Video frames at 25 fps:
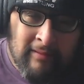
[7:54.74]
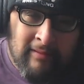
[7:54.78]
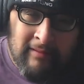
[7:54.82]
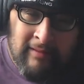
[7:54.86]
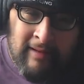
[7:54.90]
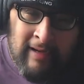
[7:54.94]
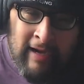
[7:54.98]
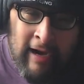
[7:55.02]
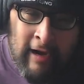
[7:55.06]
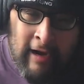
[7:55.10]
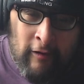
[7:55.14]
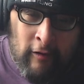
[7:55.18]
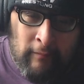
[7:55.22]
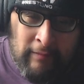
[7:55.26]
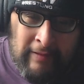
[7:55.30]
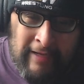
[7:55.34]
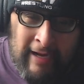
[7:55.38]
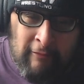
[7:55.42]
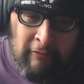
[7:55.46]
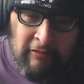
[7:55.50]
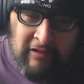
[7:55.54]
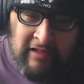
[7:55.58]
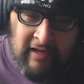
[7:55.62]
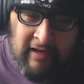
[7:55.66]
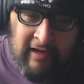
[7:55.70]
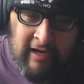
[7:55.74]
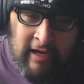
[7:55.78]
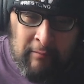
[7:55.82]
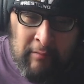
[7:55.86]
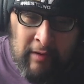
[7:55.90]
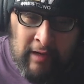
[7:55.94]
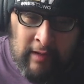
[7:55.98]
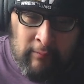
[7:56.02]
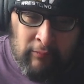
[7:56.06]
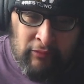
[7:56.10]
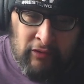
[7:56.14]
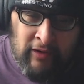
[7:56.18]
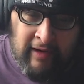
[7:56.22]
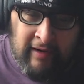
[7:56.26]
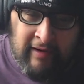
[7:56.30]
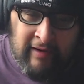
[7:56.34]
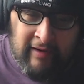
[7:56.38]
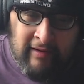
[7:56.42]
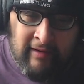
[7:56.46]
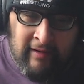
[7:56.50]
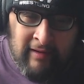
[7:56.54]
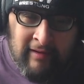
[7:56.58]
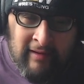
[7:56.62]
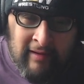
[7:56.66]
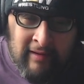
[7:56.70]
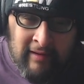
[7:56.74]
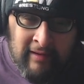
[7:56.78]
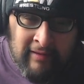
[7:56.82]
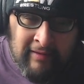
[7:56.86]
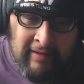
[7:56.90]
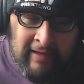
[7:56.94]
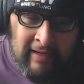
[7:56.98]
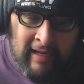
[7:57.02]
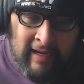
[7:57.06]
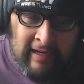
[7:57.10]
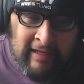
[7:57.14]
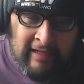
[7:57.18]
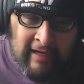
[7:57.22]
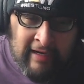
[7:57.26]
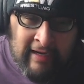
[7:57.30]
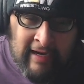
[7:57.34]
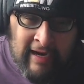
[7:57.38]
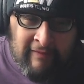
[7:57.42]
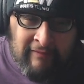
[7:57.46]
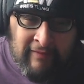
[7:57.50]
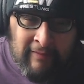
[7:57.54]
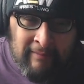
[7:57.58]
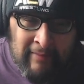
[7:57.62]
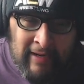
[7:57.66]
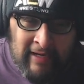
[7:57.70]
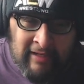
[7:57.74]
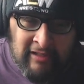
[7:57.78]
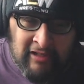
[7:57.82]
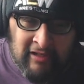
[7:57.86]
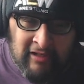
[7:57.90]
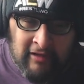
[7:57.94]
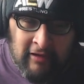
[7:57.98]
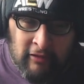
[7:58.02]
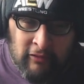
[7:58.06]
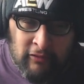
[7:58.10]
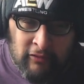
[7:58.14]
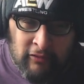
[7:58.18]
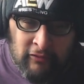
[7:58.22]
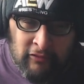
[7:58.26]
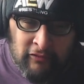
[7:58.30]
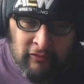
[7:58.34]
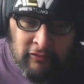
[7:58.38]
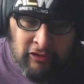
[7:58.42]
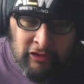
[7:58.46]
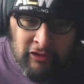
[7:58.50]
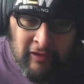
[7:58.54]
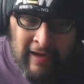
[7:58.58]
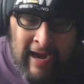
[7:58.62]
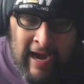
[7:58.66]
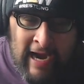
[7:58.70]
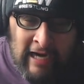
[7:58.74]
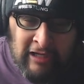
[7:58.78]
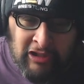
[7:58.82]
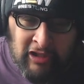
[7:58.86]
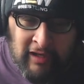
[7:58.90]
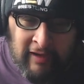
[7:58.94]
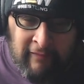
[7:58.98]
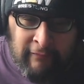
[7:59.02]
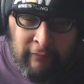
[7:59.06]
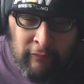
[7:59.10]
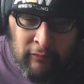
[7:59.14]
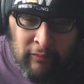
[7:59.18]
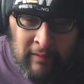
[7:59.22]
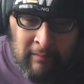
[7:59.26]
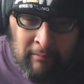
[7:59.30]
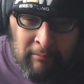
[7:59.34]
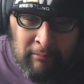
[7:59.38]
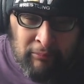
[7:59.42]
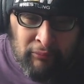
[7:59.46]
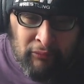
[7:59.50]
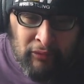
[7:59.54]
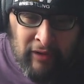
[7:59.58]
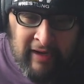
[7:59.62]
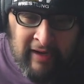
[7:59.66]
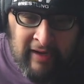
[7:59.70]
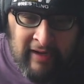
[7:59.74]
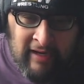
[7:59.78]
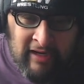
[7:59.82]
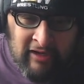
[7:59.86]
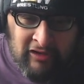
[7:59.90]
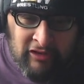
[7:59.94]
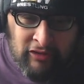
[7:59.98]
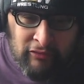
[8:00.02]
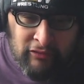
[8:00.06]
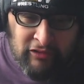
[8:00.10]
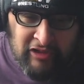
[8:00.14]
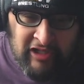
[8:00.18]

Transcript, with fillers: I hope that was a gimmick brick. Not like the guy from Mexico who actually threw a brick at a dude's